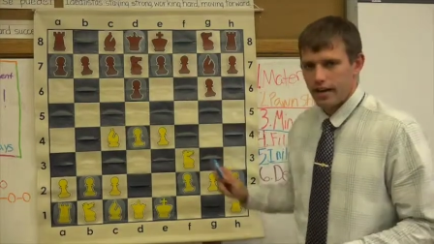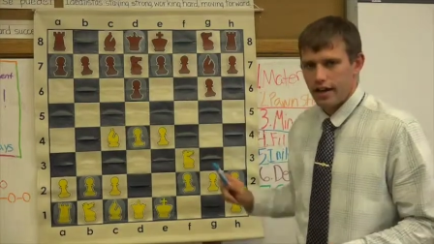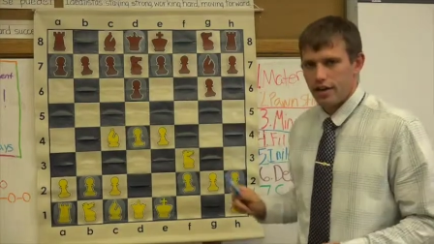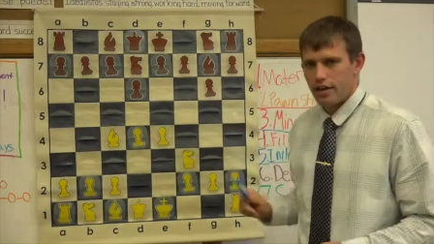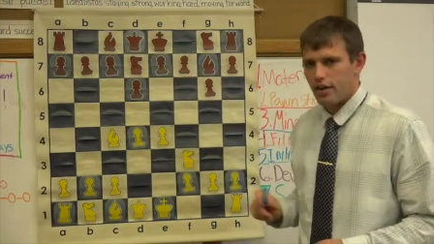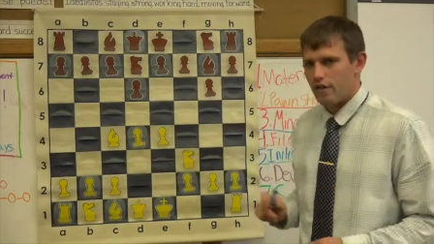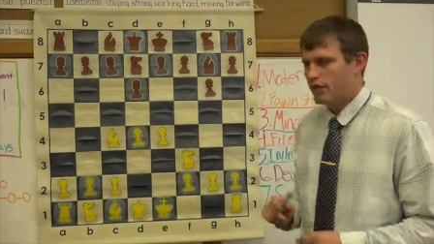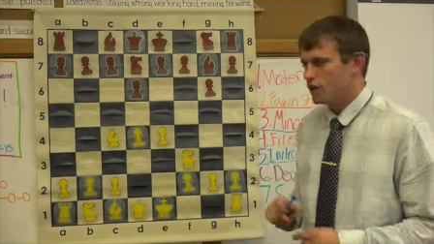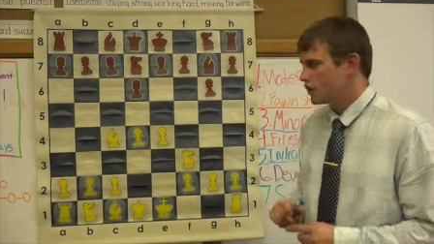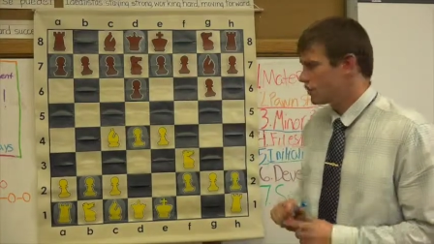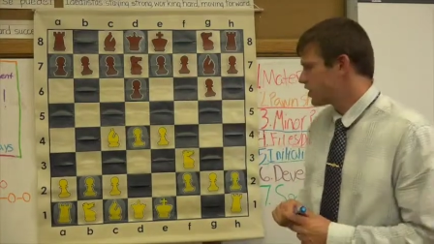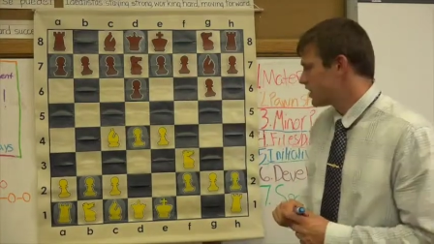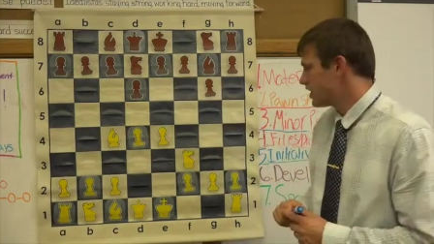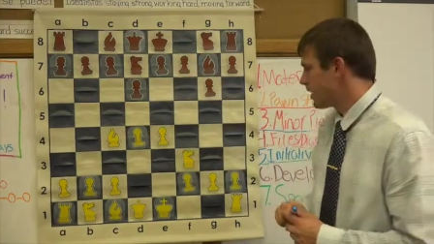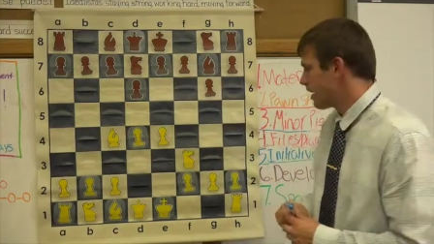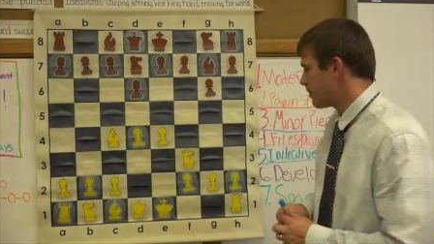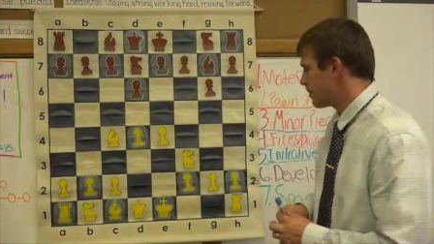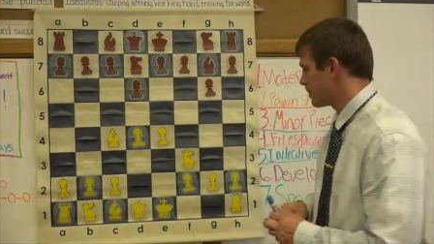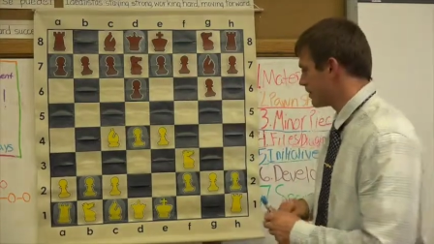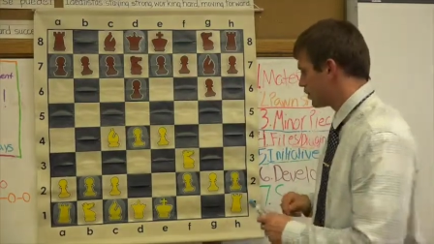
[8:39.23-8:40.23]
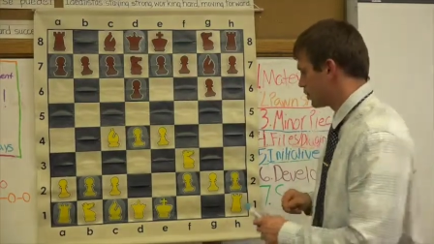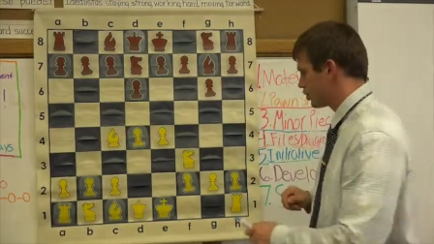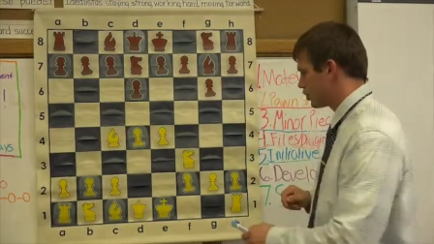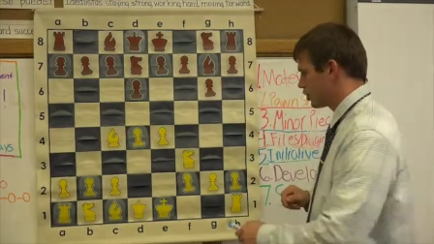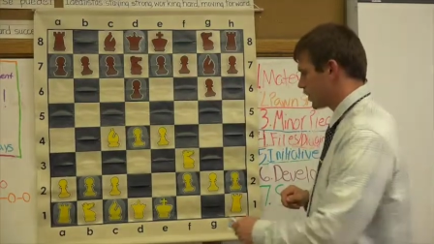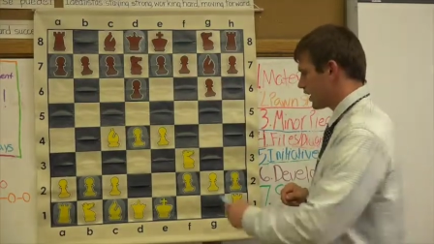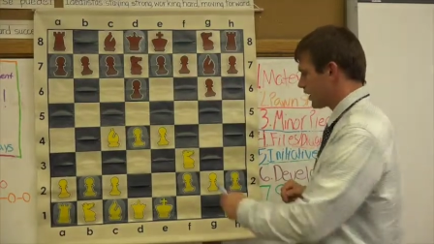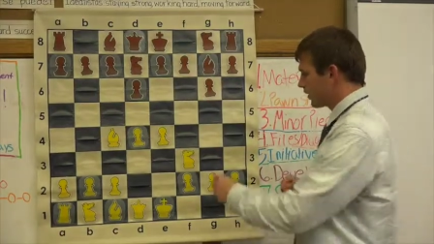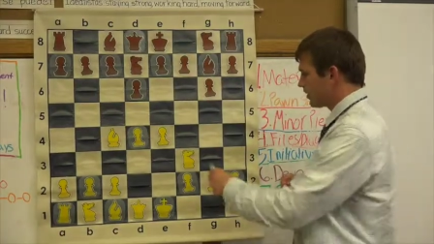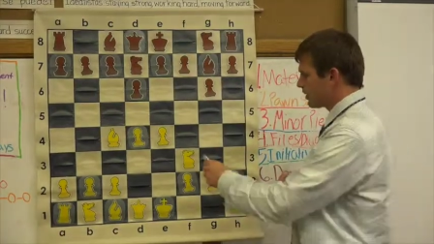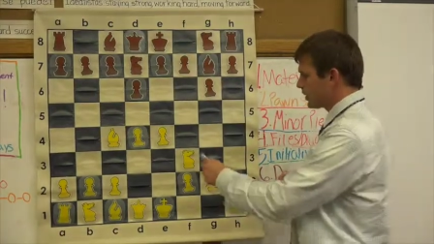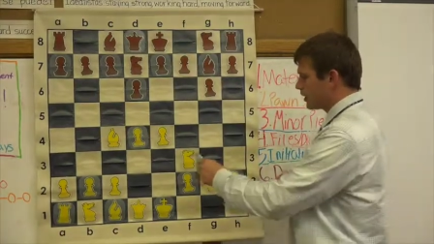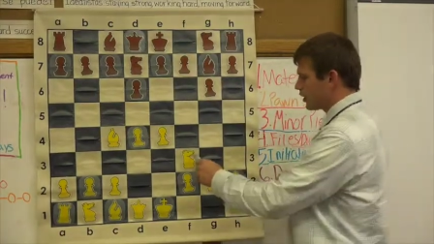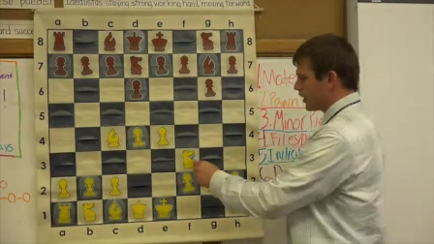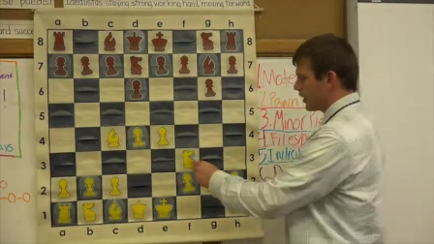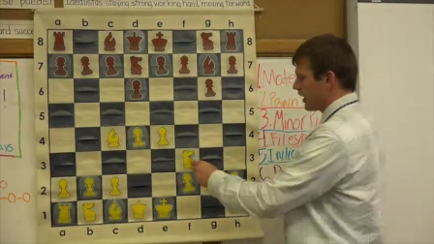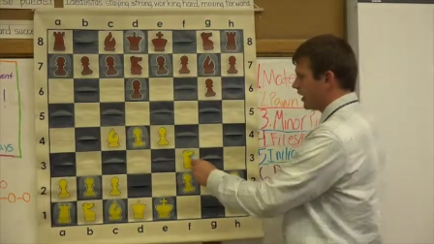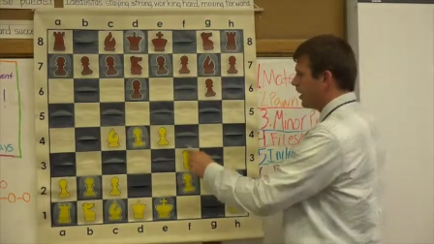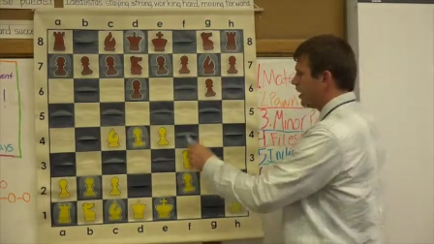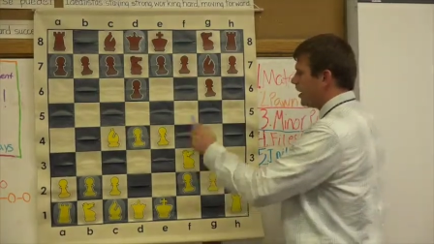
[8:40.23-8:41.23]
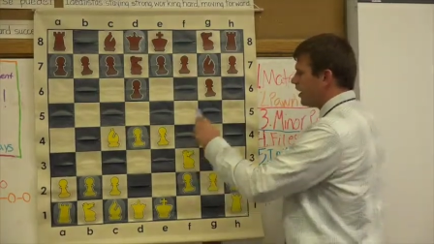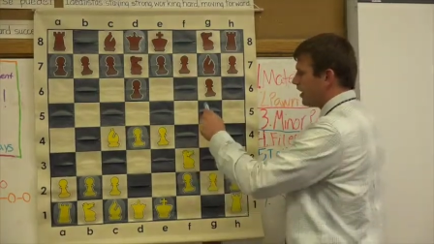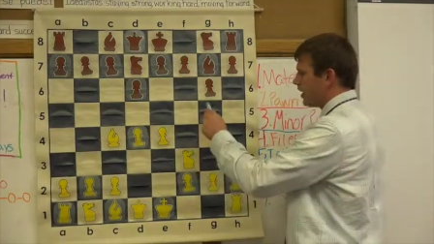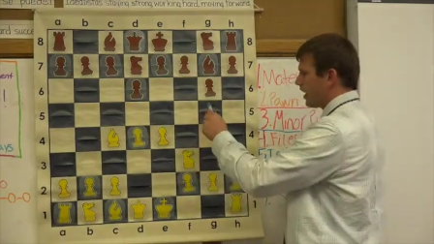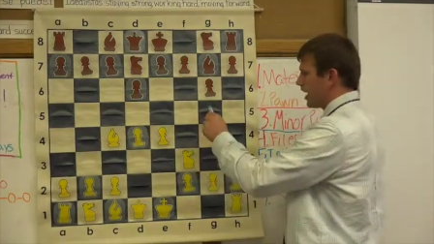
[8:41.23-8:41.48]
I don't know if you can see that position. Try to see in your head.